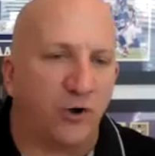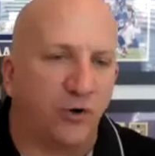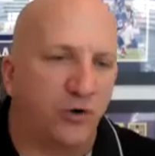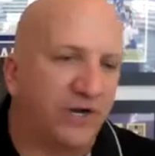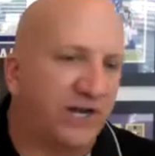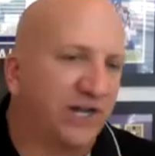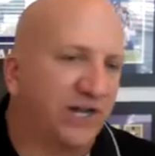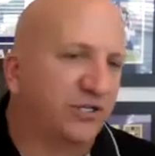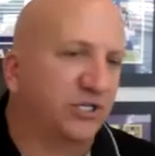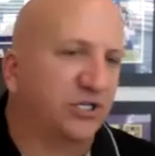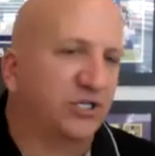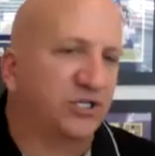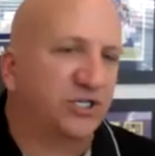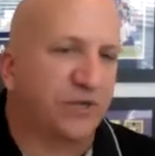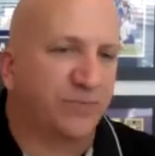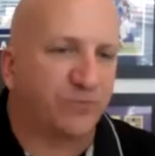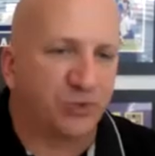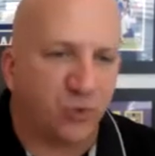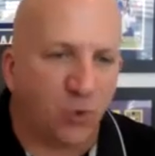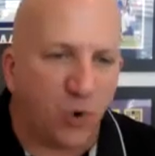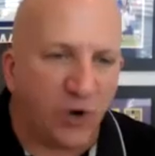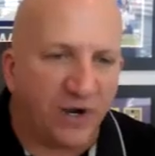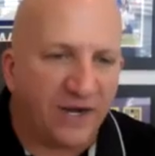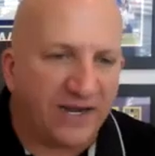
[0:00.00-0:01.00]
You get to ship
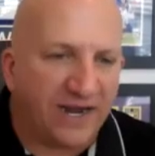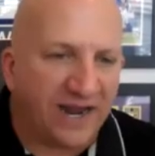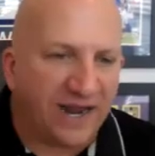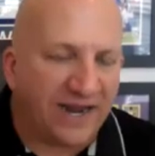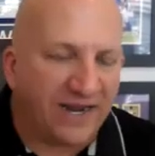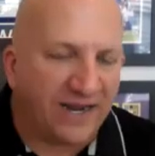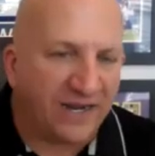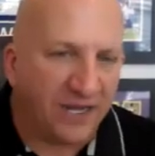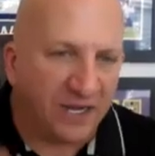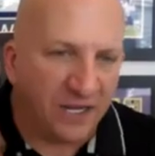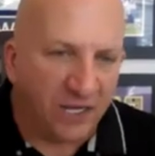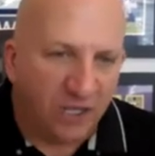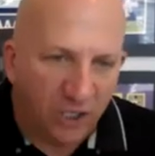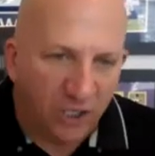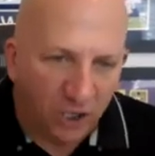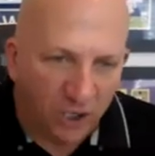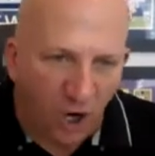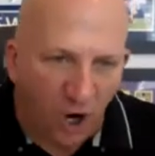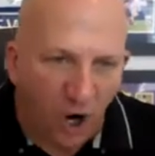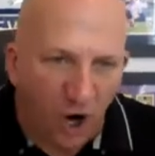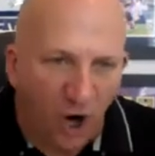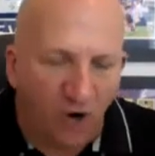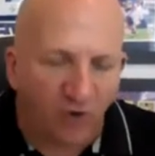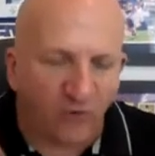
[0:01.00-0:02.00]
28
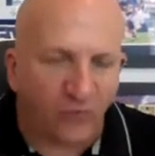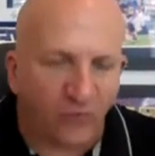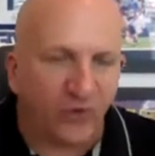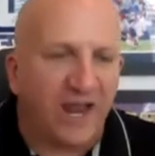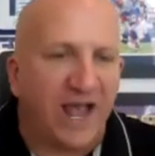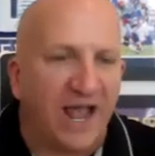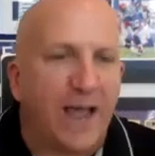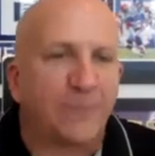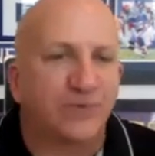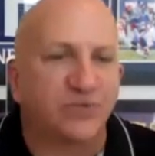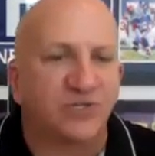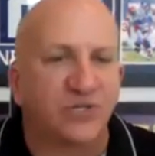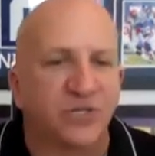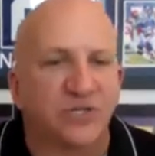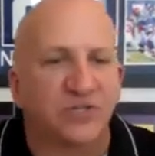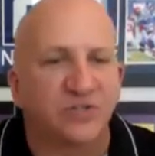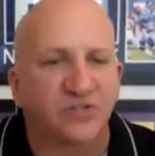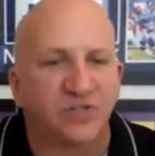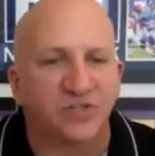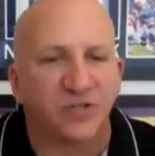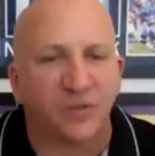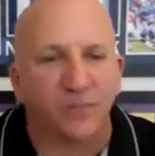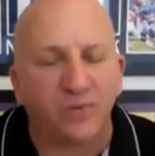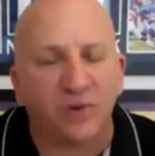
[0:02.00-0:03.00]
cars with options
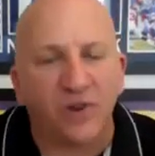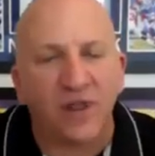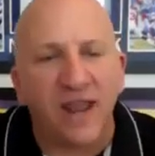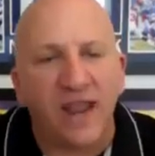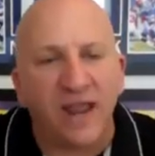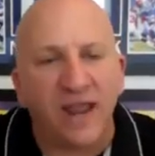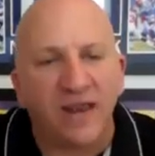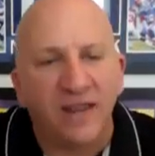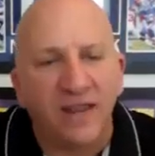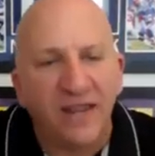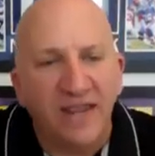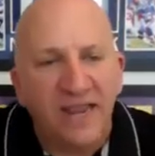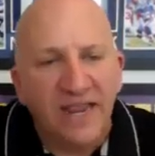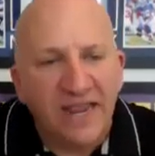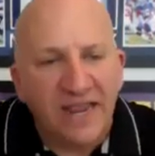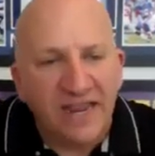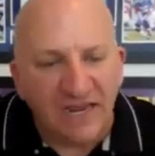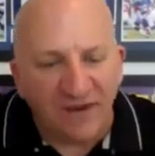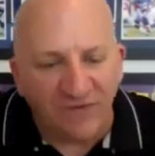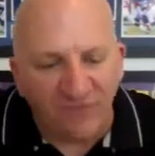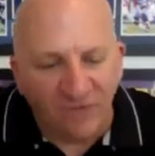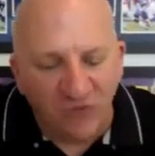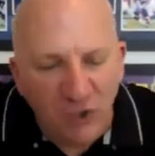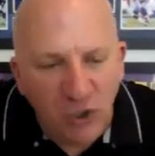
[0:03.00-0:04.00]
to the plant.
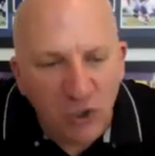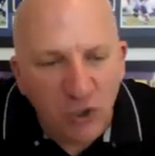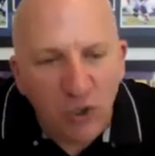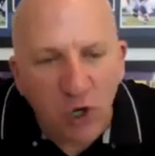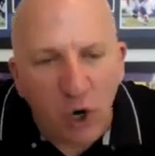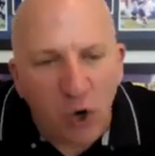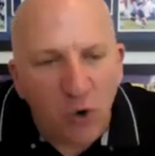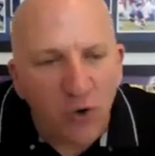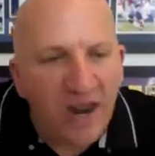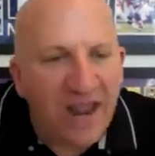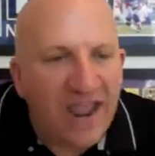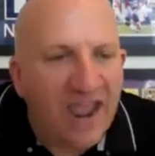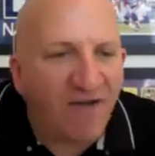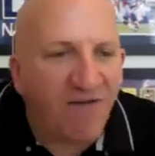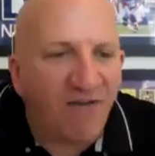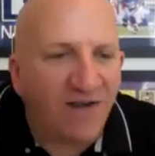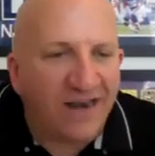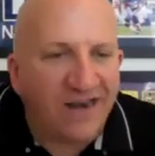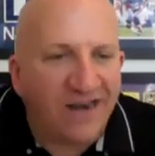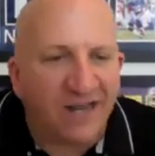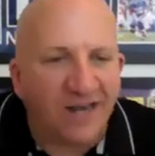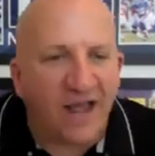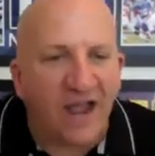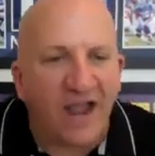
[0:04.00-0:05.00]
If you don't have it on
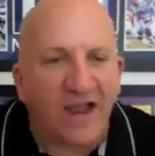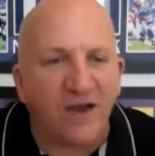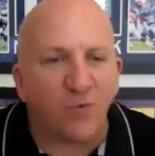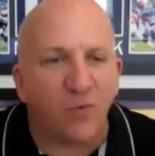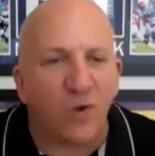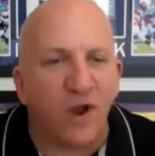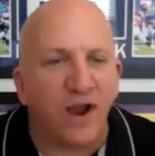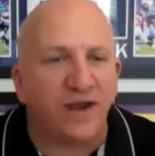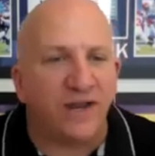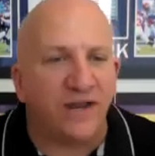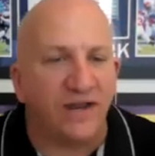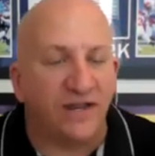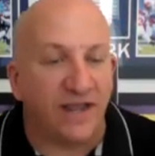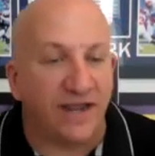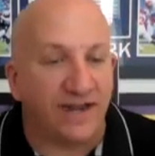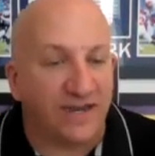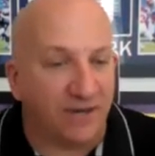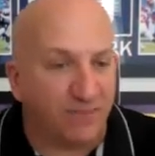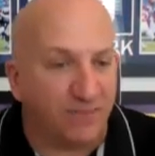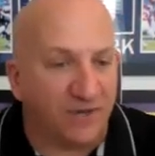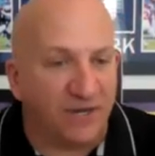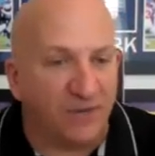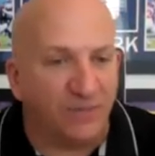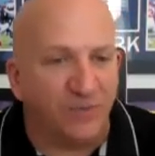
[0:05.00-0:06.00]
a line ready, like
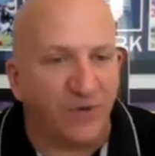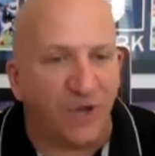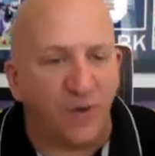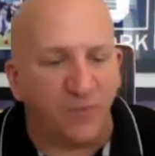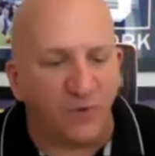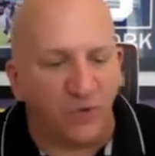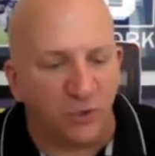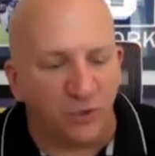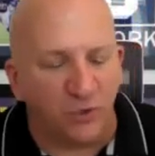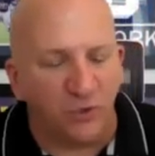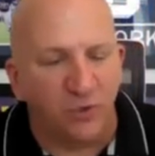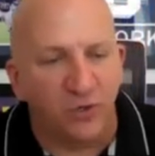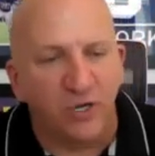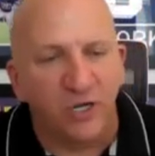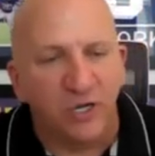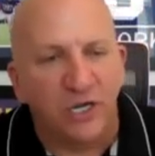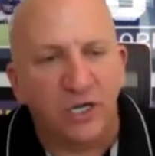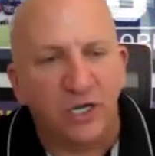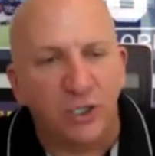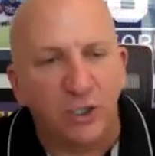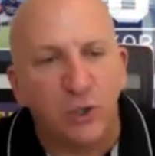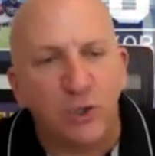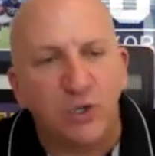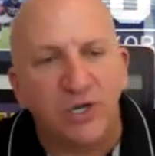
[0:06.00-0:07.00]
at BMW,
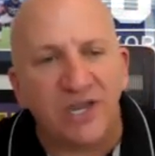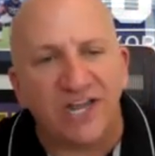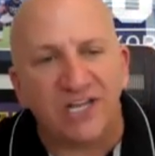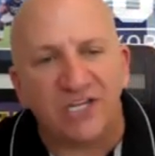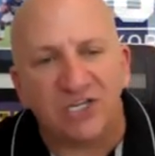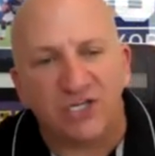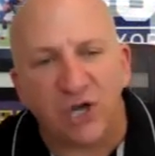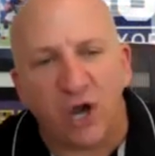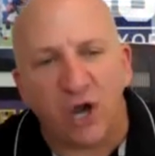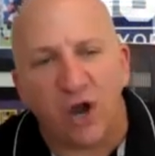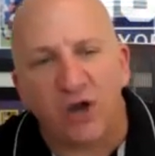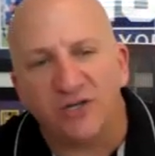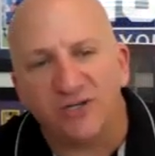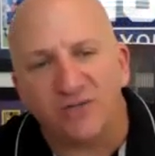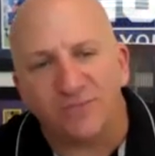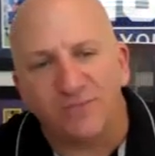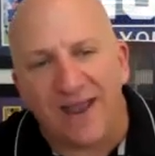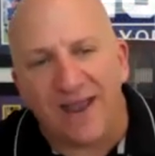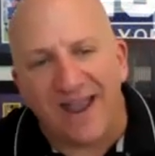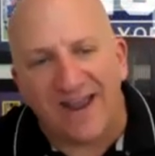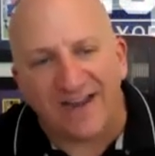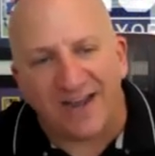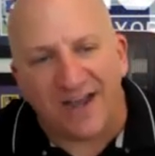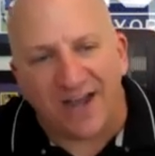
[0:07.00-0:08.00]
you get charged
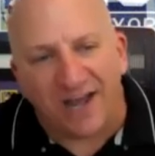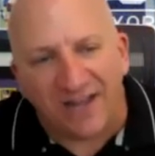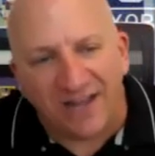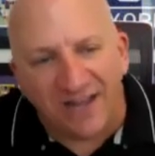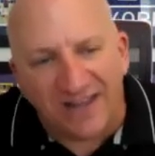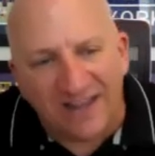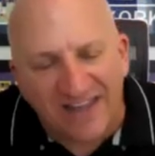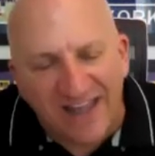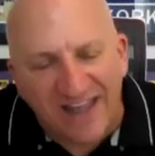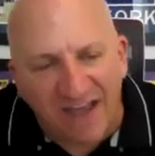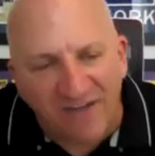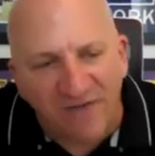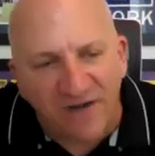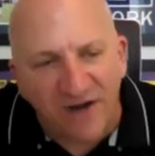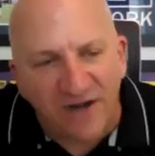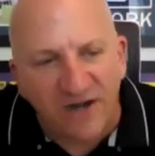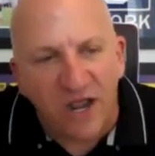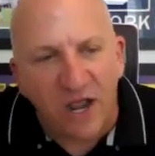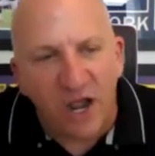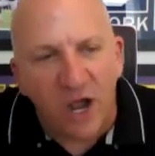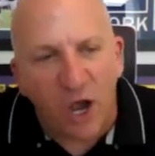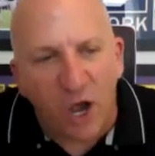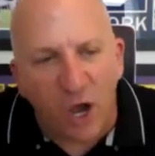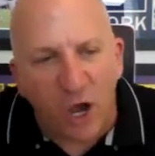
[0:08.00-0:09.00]
back $1,100
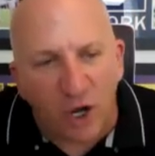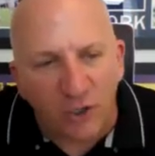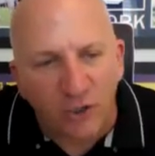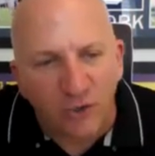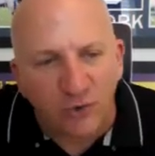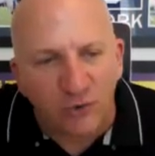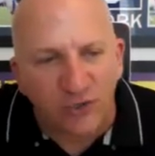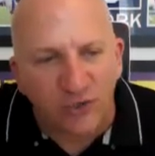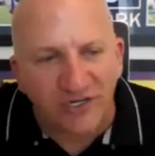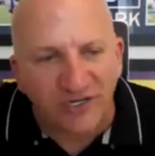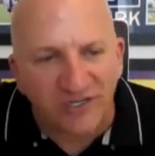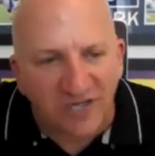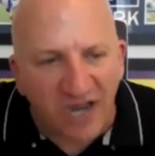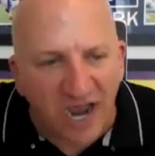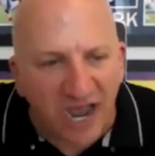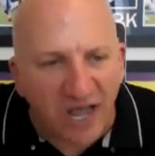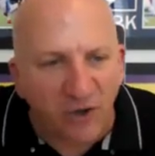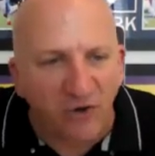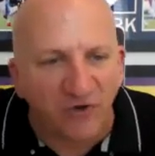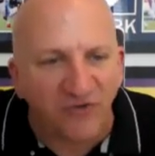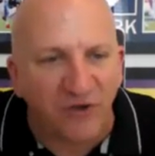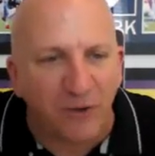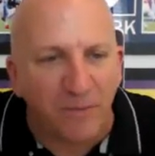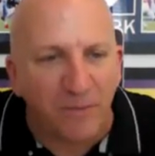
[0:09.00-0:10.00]

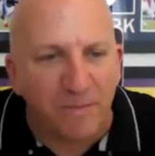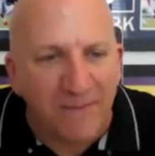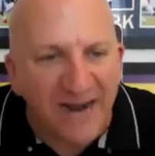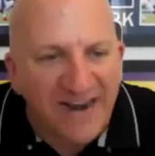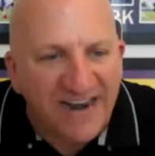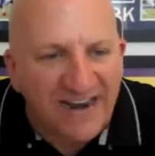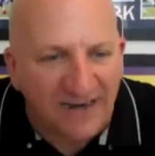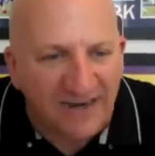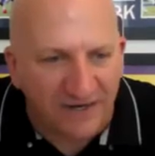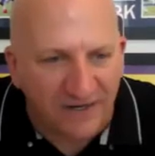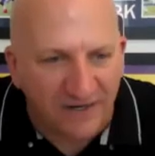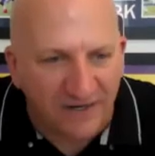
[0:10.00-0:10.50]
a minute.